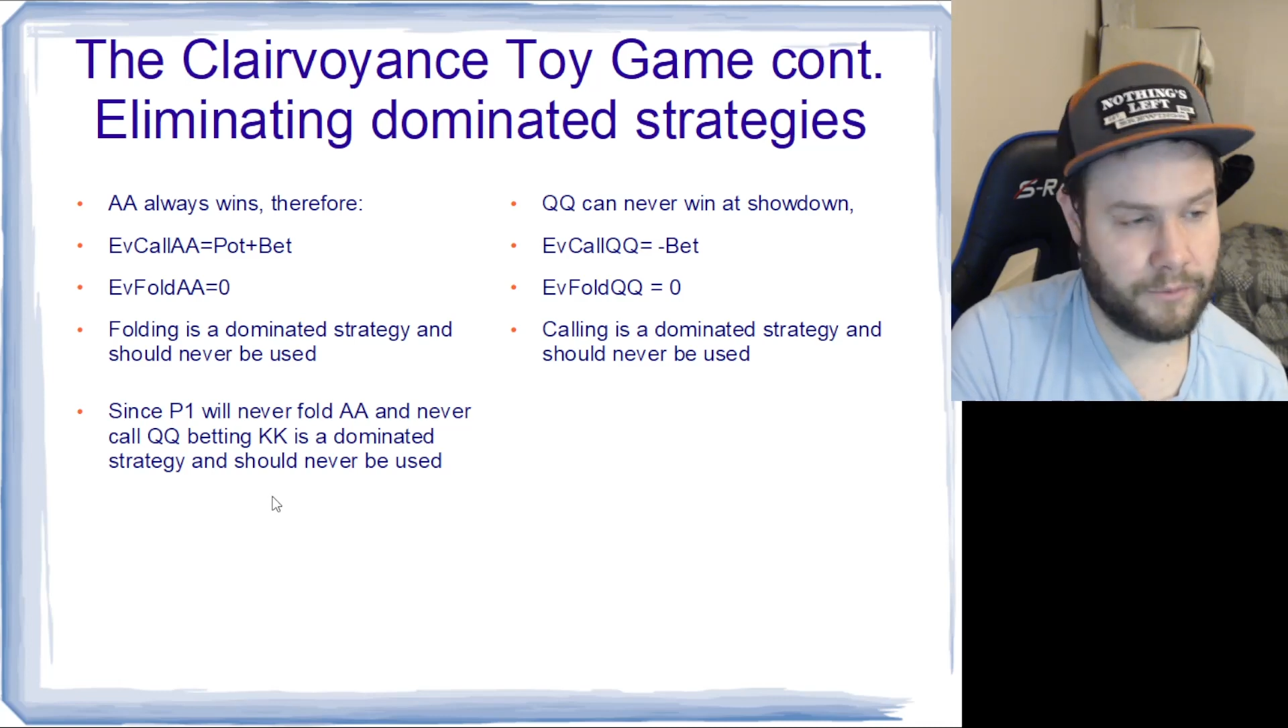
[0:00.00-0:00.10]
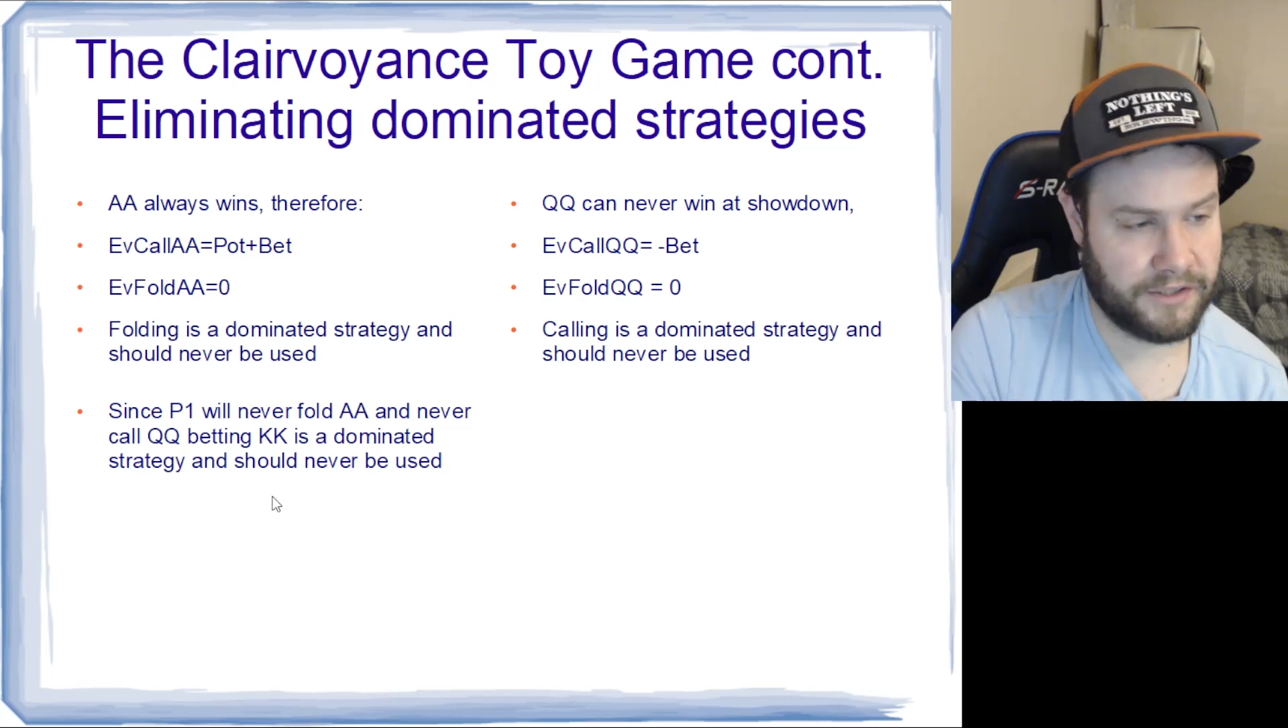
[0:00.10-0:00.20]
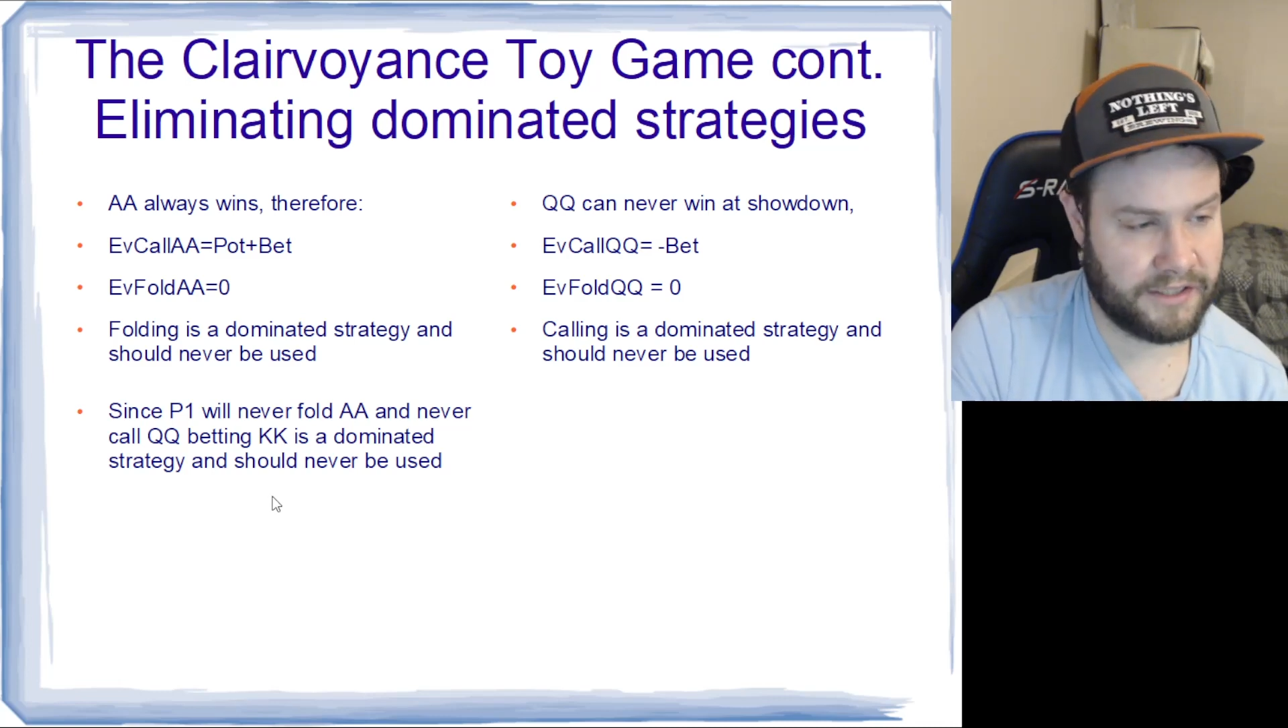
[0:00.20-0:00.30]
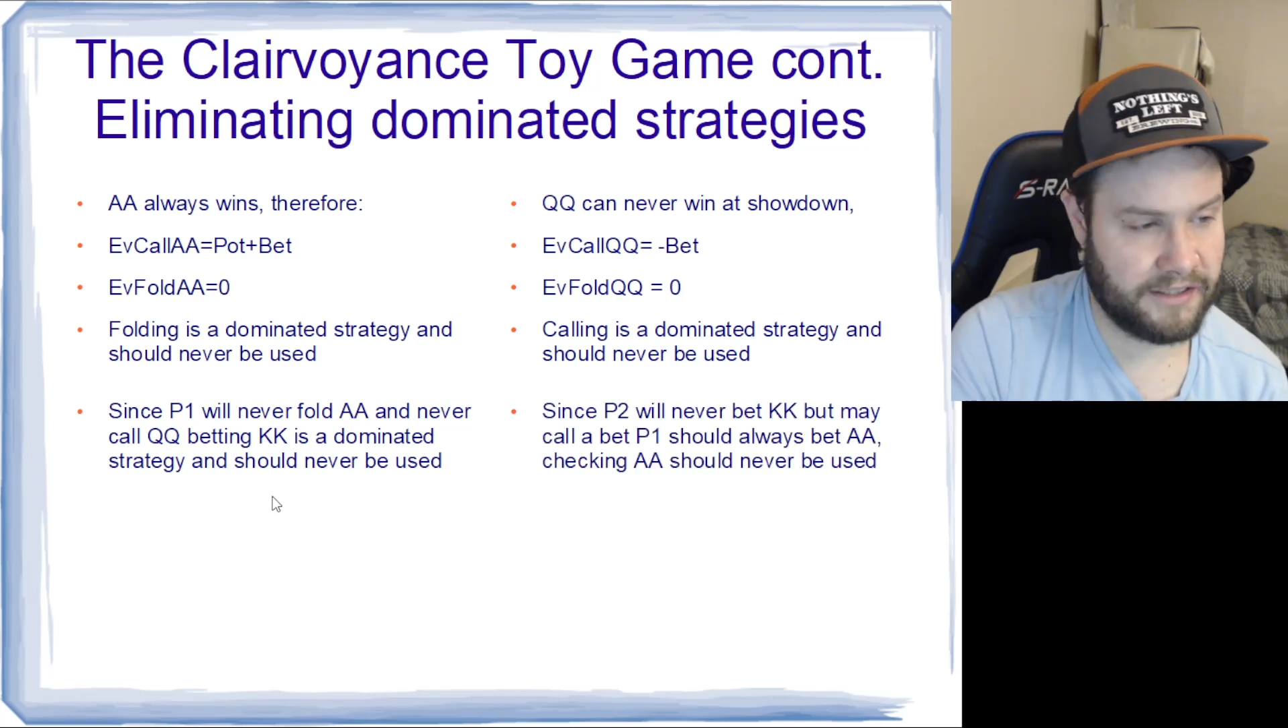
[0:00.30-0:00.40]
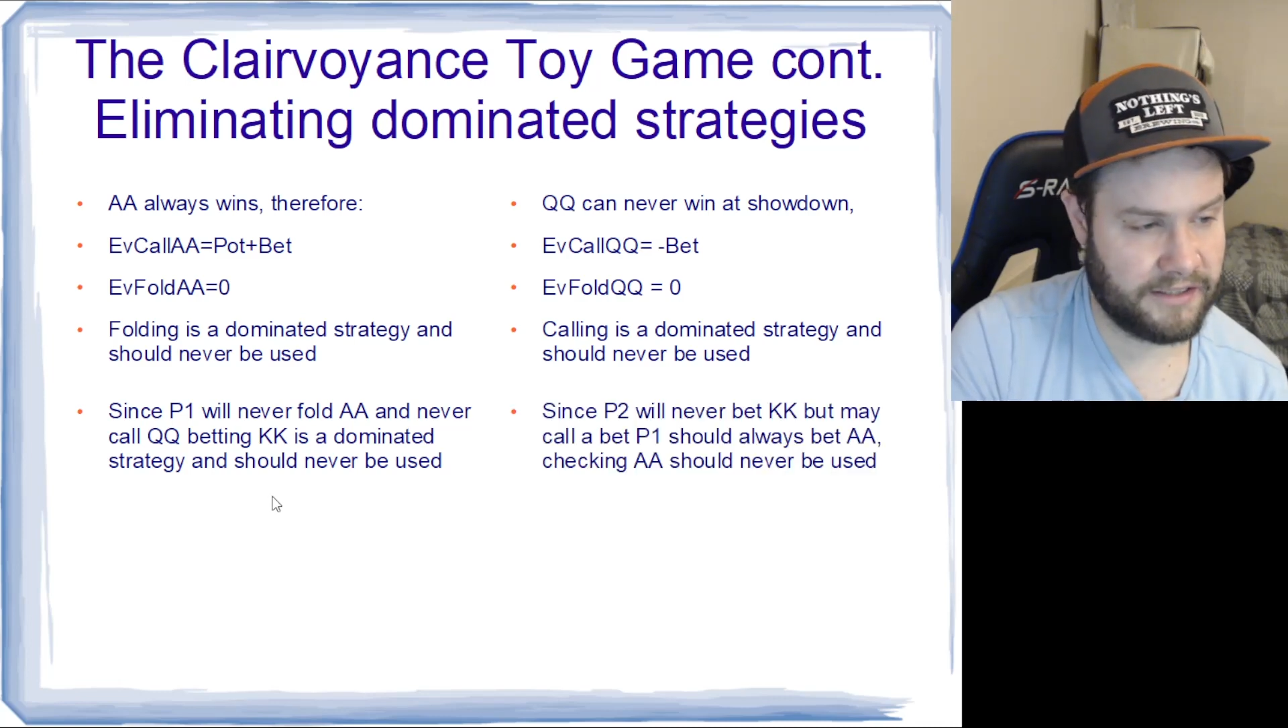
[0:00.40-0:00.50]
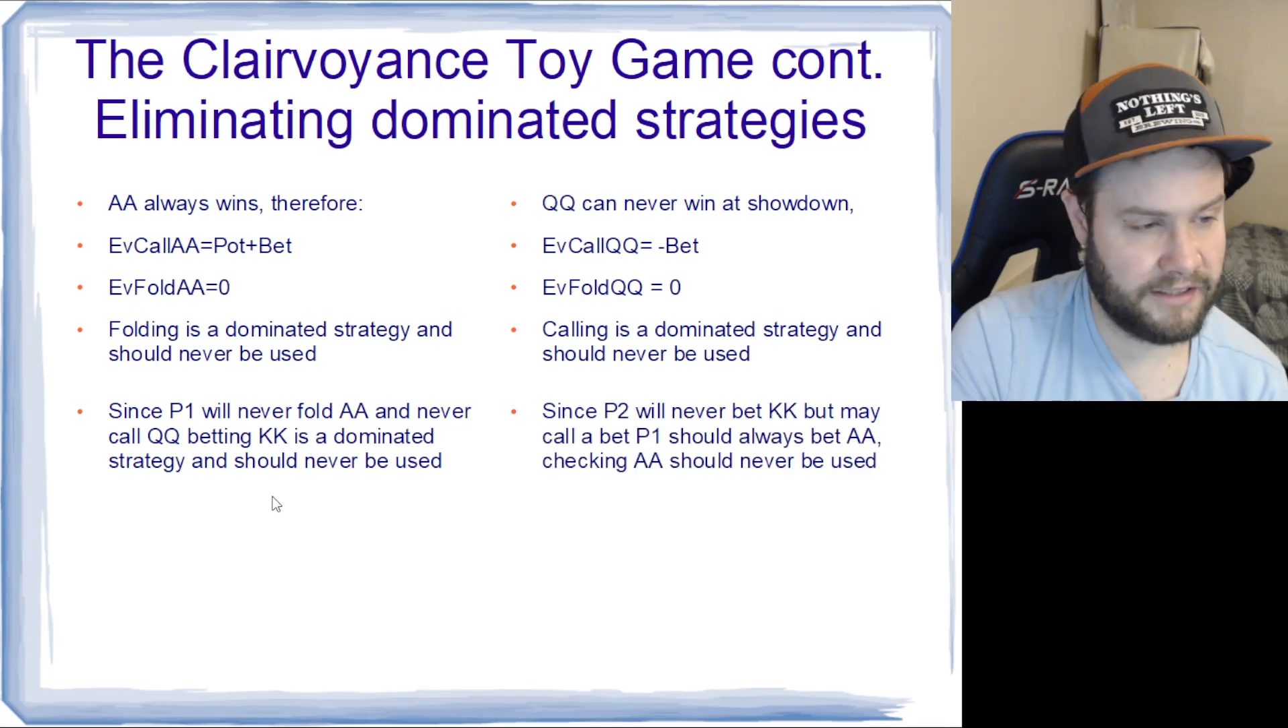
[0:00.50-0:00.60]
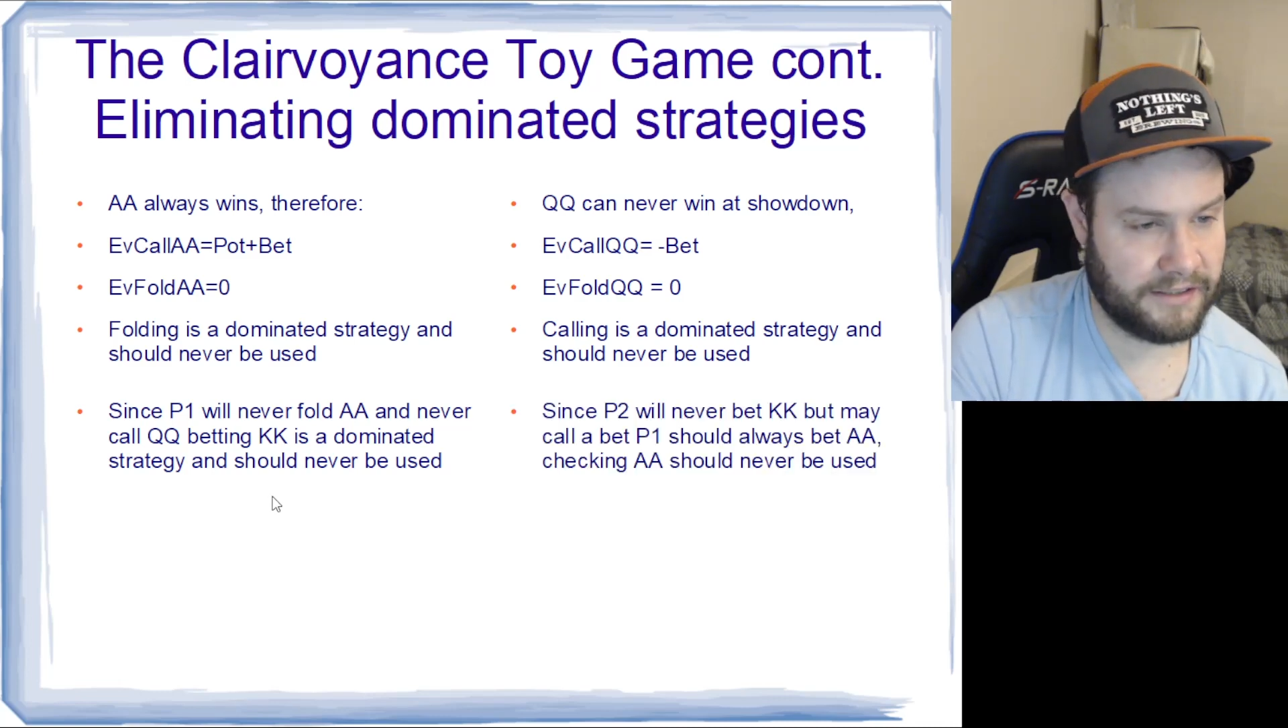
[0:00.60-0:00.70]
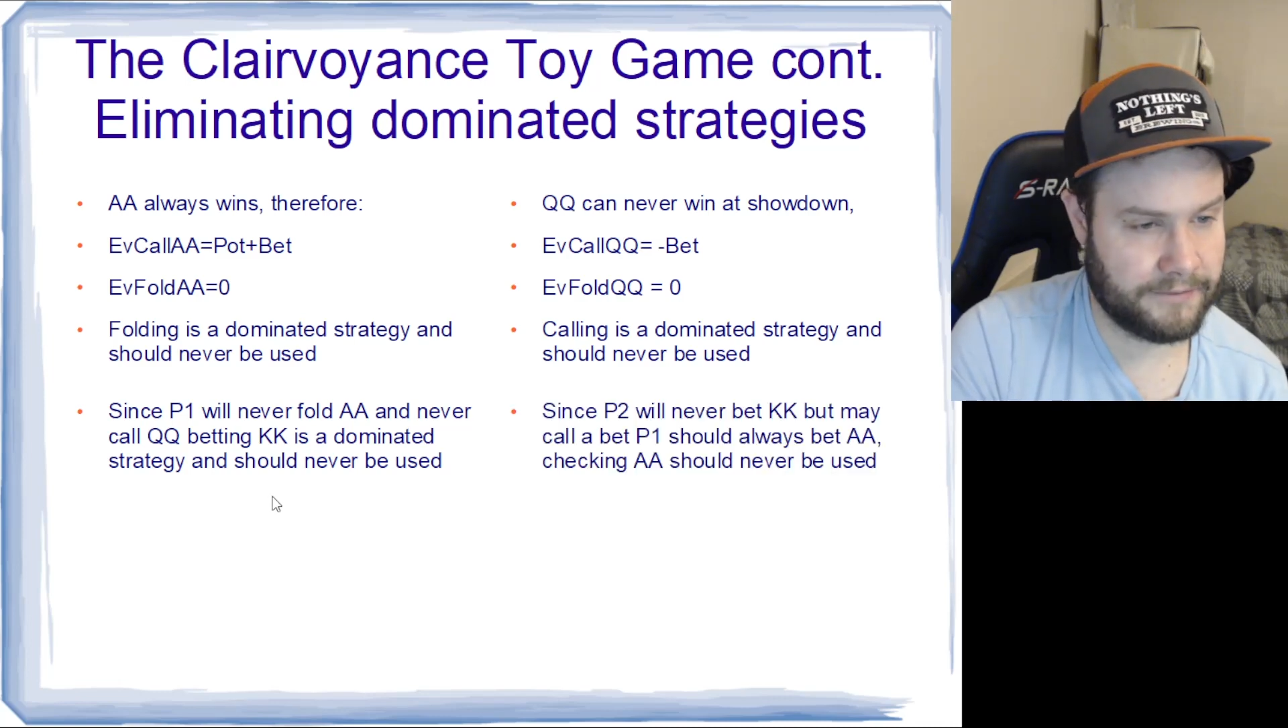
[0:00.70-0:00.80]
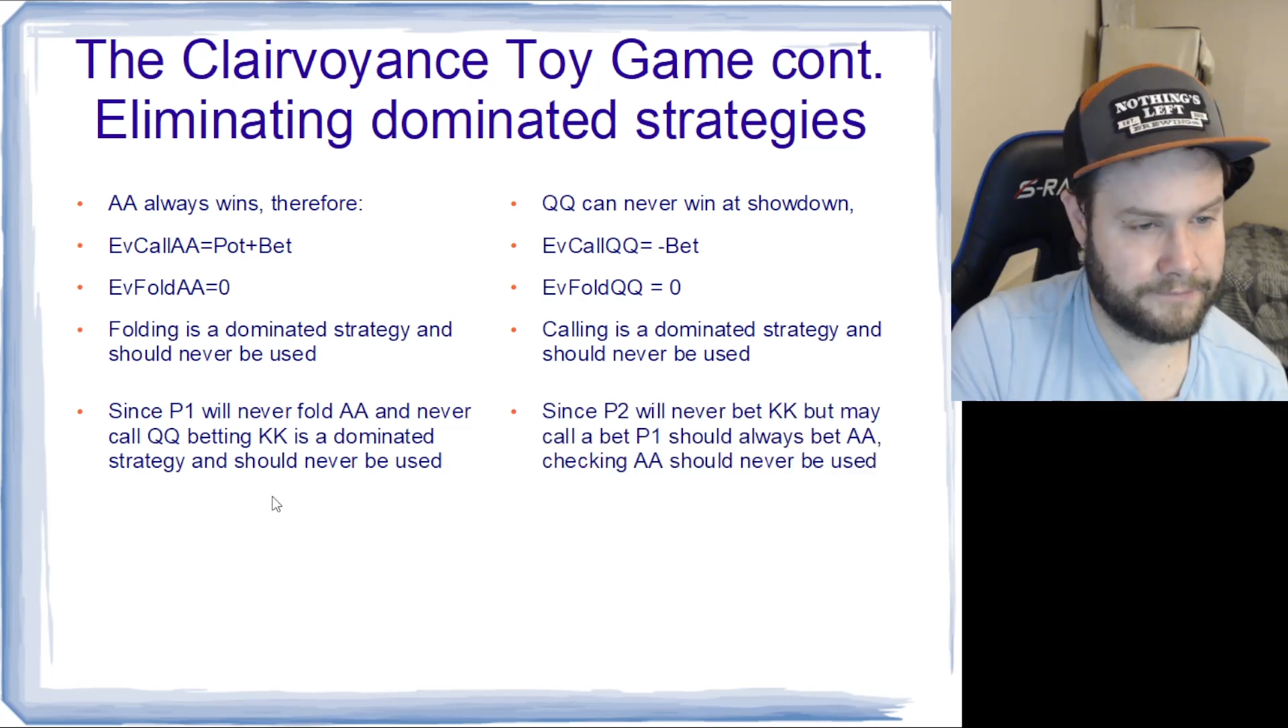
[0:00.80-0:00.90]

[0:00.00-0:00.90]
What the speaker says: with king.